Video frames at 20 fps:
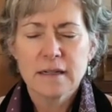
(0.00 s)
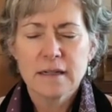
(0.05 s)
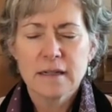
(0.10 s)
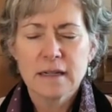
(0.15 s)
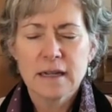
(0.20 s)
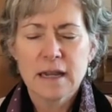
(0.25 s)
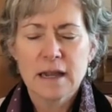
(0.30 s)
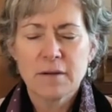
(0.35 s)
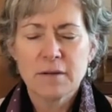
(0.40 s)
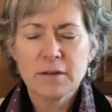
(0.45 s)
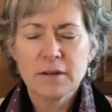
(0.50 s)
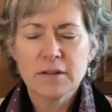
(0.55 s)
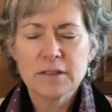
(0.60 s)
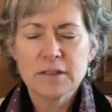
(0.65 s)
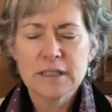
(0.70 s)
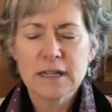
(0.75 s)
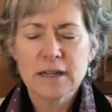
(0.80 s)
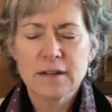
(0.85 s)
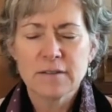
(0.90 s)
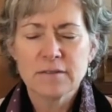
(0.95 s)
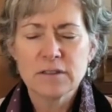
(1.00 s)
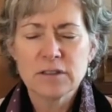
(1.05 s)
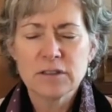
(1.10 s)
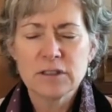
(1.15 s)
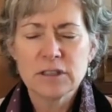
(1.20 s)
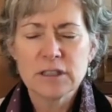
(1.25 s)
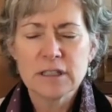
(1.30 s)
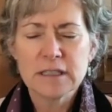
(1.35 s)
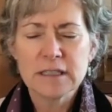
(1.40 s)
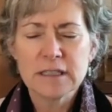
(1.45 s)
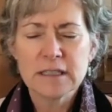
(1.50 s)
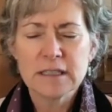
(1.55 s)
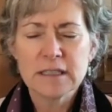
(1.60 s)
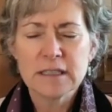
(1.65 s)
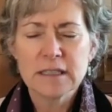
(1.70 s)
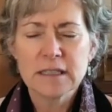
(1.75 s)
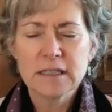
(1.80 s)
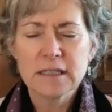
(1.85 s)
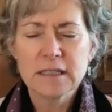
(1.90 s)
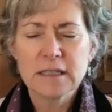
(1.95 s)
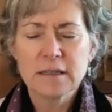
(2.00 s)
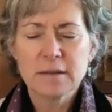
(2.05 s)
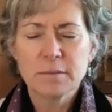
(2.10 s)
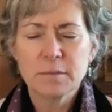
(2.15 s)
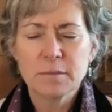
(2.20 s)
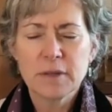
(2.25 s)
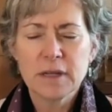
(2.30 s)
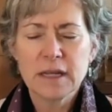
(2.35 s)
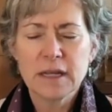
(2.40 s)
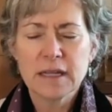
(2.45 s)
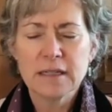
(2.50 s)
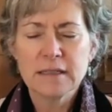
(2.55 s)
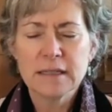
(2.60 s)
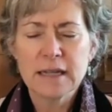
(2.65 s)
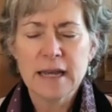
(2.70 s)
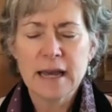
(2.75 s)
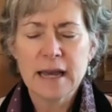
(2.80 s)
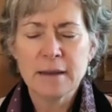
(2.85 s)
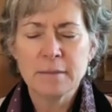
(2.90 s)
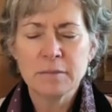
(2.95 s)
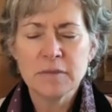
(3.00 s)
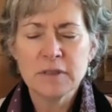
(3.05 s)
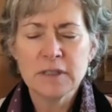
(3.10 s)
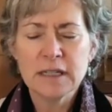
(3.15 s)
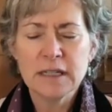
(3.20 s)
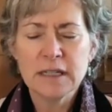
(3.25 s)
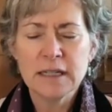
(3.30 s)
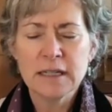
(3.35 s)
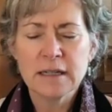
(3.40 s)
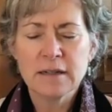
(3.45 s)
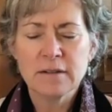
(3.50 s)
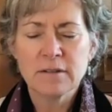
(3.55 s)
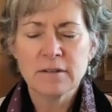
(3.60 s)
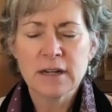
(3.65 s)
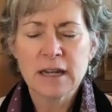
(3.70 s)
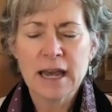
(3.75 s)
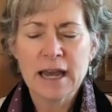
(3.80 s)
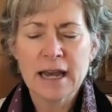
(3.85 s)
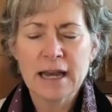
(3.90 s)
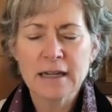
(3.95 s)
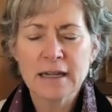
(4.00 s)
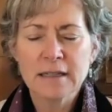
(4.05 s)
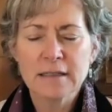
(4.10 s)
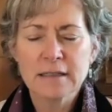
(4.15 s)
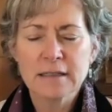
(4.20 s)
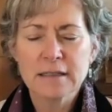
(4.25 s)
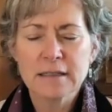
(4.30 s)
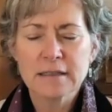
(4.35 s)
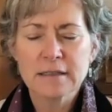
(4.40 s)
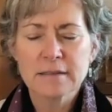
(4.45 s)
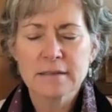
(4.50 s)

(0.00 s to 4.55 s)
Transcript: Allowing yourself to just begin to empty and relax.